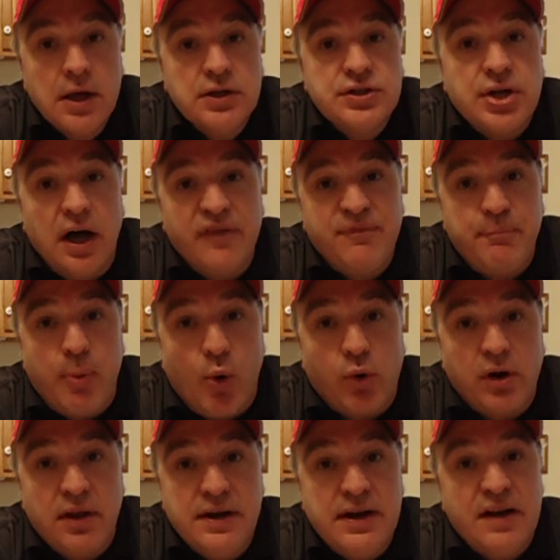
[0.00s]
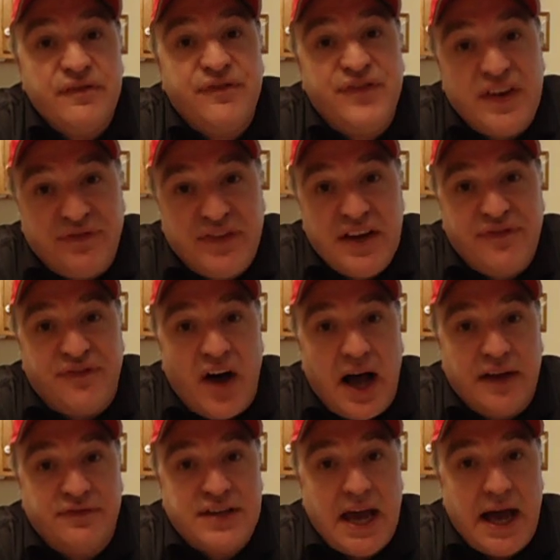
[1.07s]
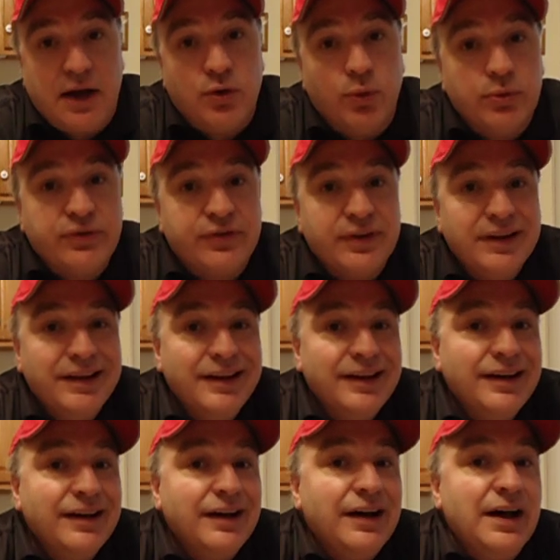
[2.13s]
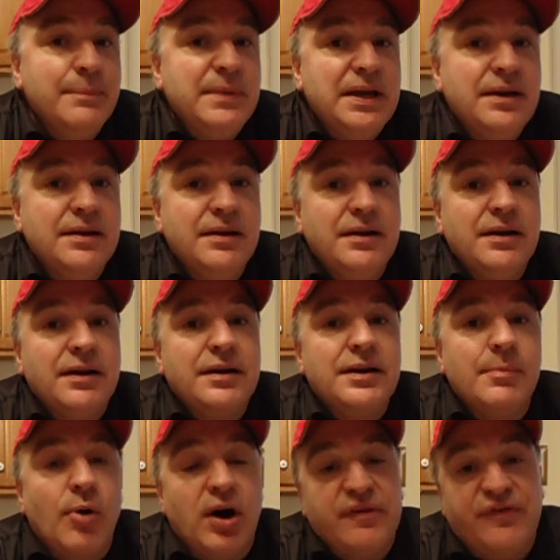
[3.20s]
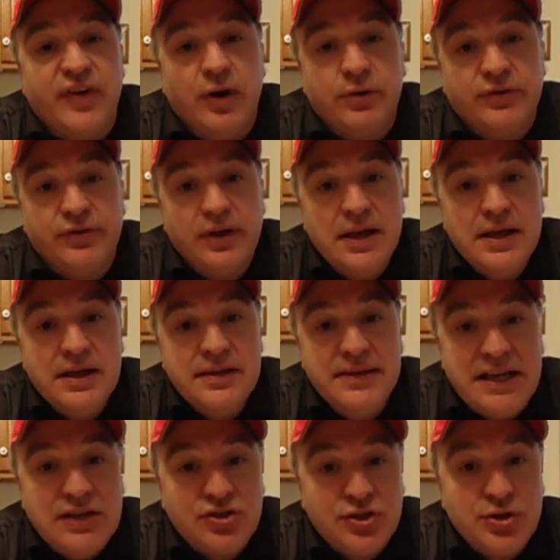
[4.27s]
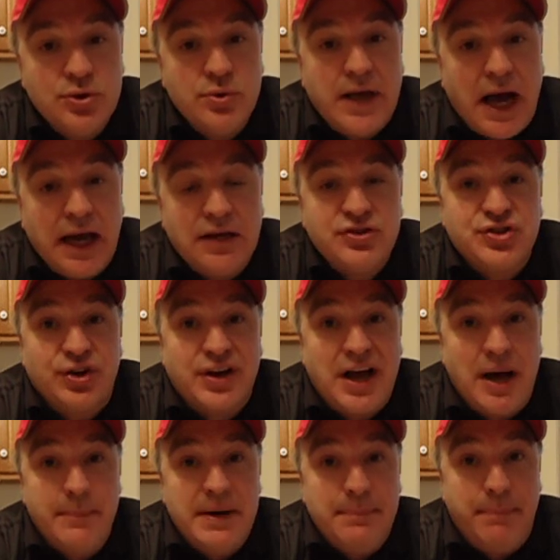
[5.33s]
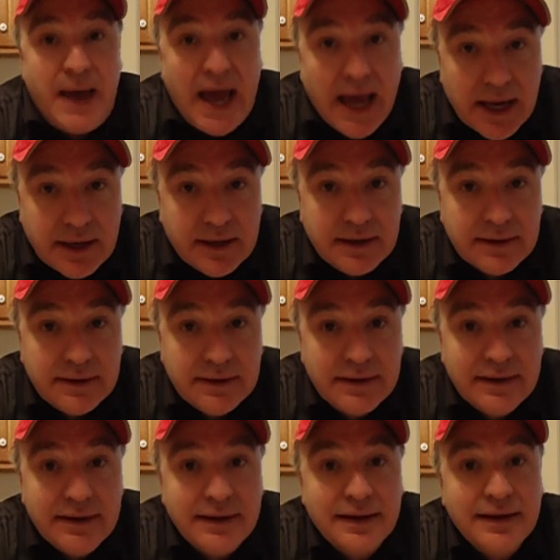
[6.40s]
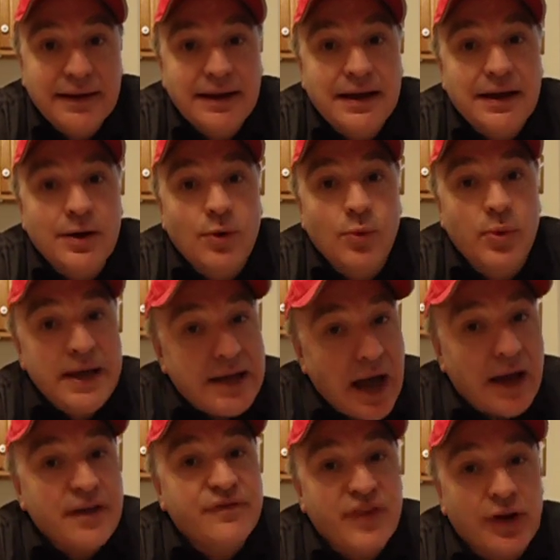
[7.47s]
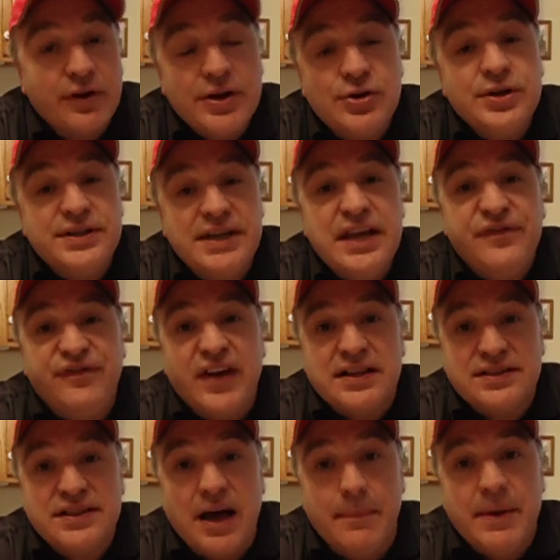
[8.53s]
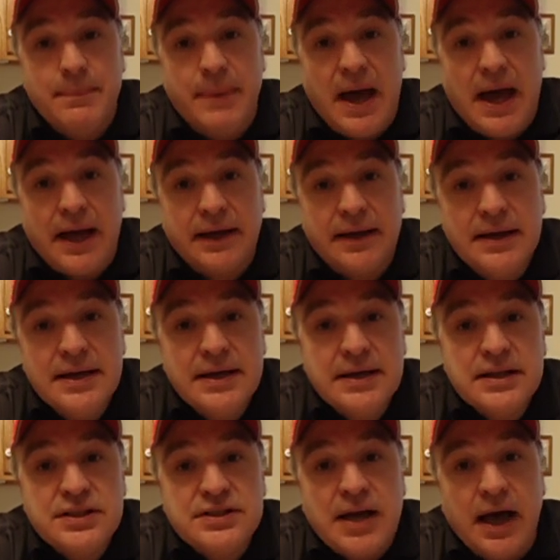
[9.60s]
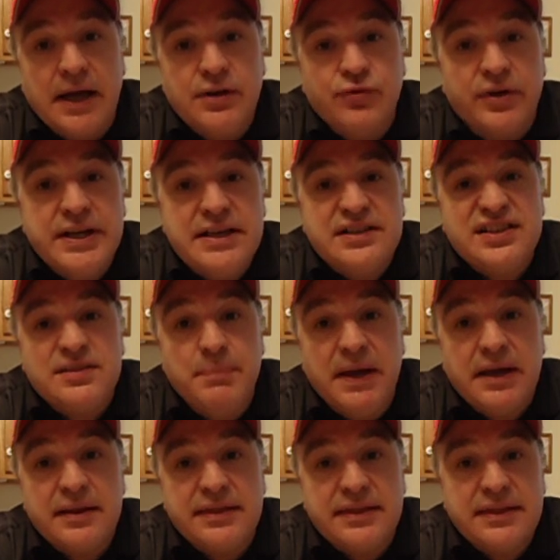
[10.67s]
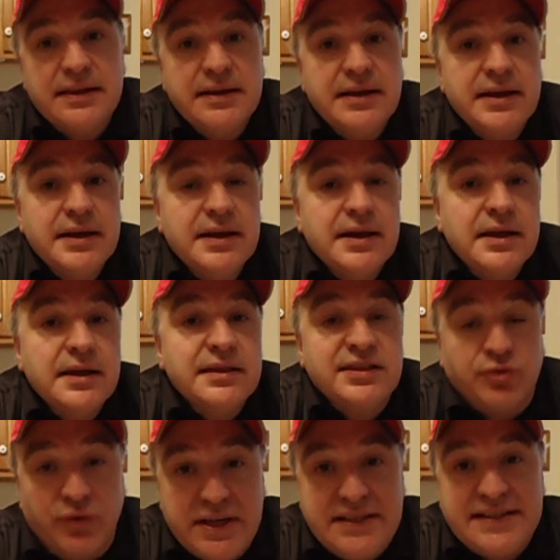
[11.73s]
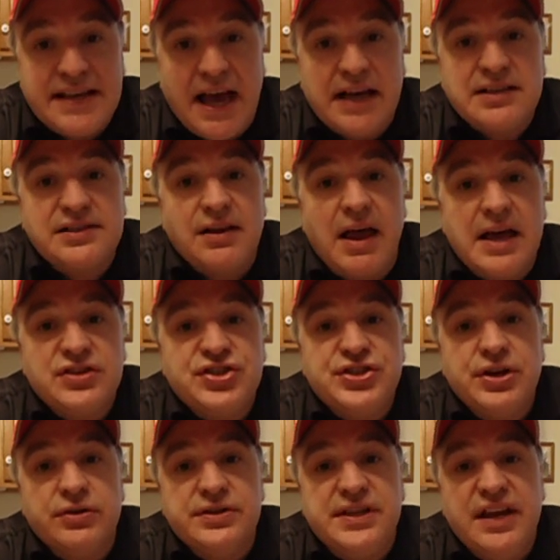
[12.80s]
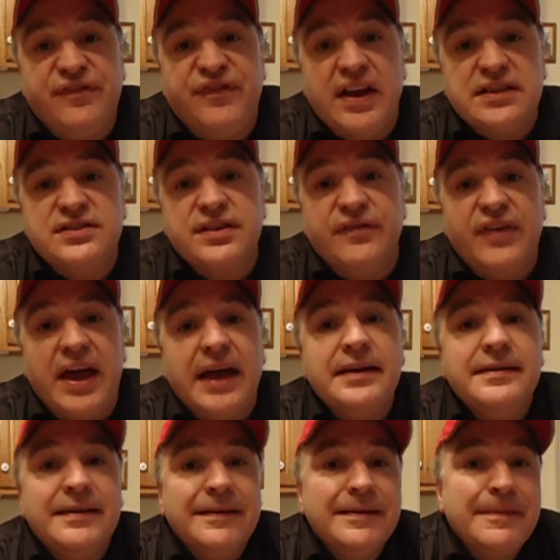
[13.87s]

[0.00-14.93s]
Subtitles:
Tuff Borland, 55 tackles. I mean, come on, folks. These two guys are coming back. We got a very good defense coming back. Tyreek Smith, 3 sacks last year, defensive end.